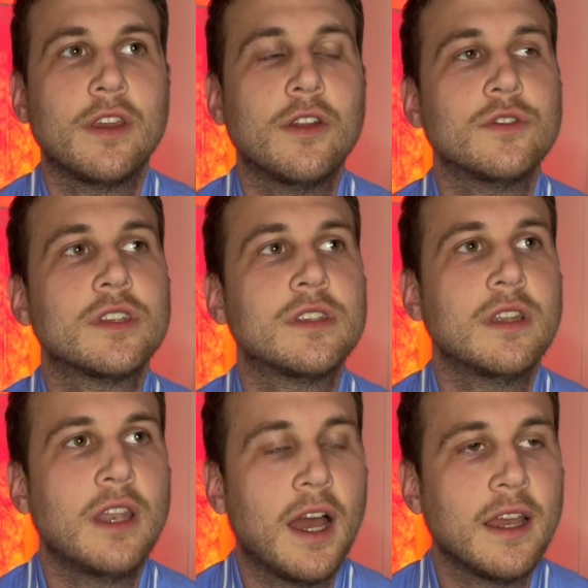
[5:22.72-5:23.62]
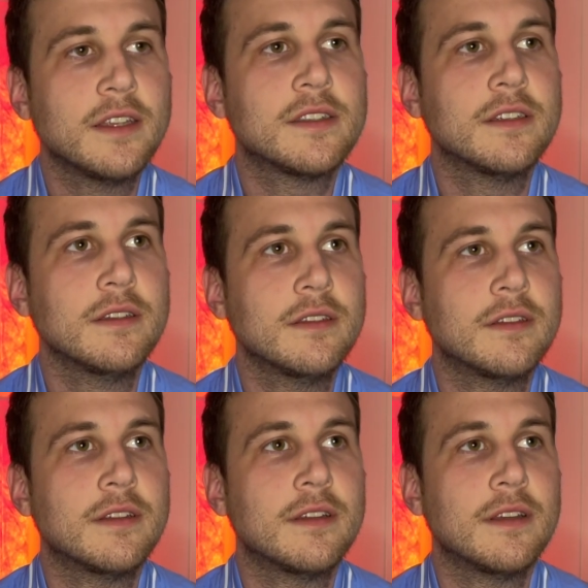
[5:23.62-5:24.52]
just nice and
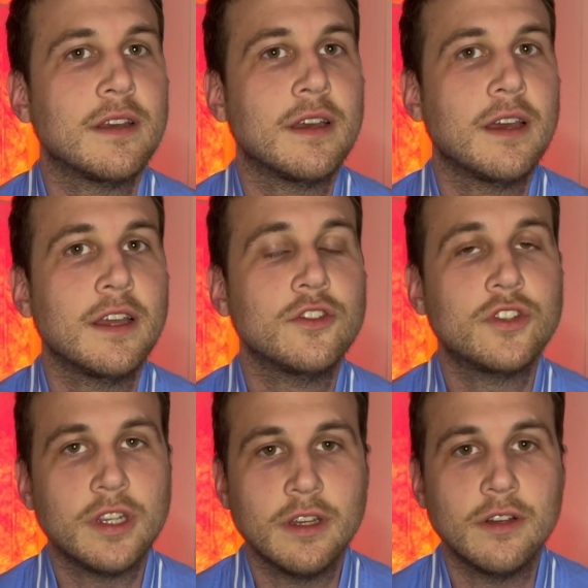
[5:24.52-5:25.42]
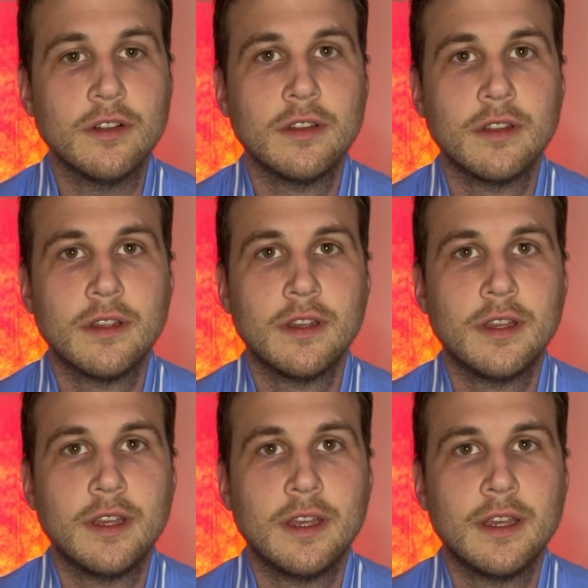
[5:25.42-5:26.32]
chill.
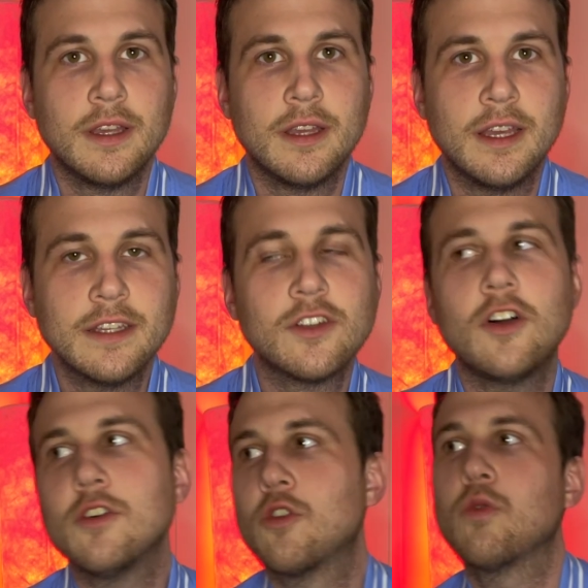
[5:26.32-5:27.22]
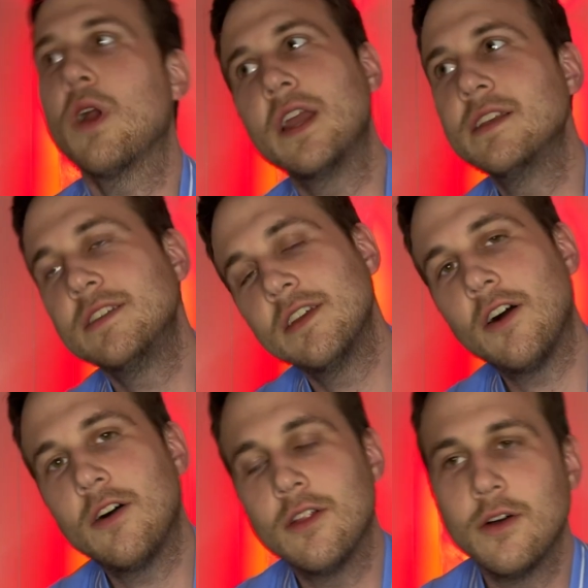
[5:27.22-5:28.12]
Isn't all crazy
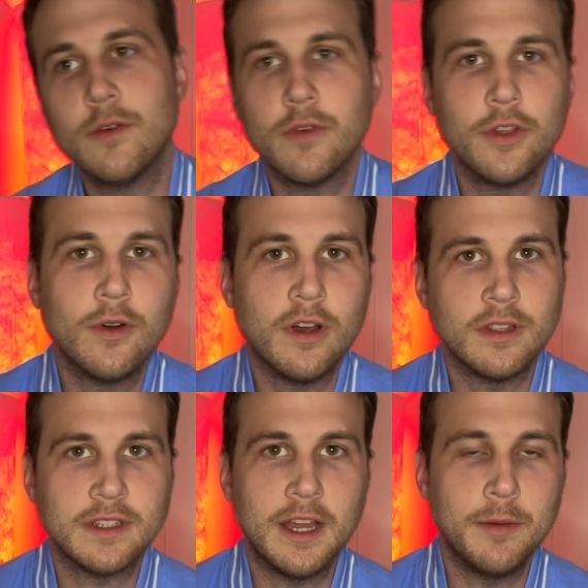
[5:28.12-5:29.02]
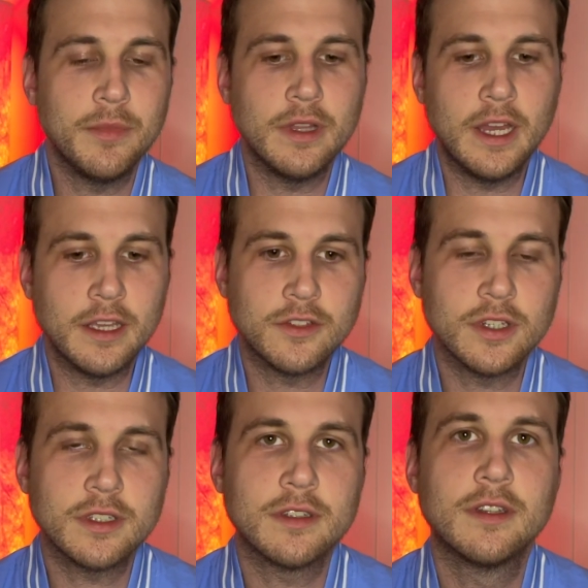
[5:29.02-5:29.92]
all over you all the time, but like
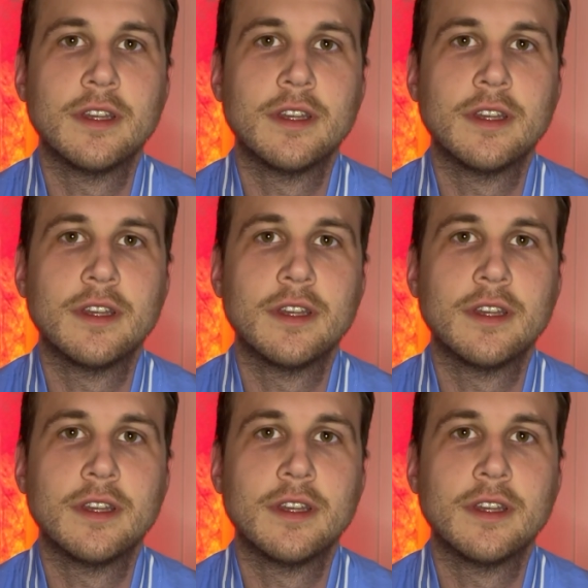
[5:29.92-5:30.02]
just